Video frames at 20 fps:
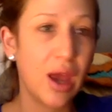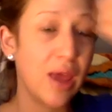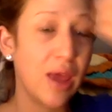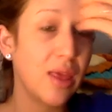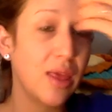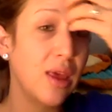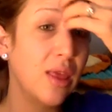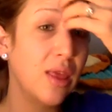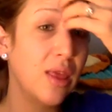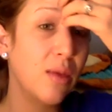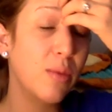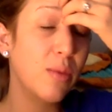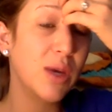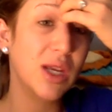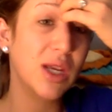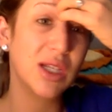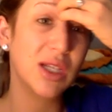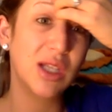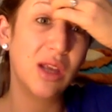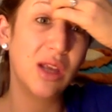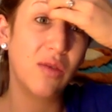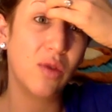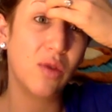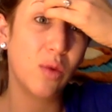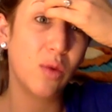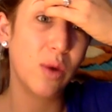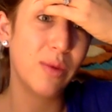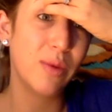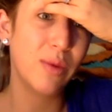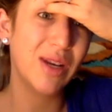I think the biggest thing for
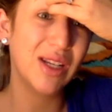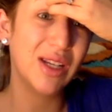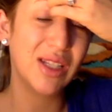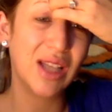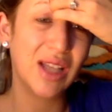women is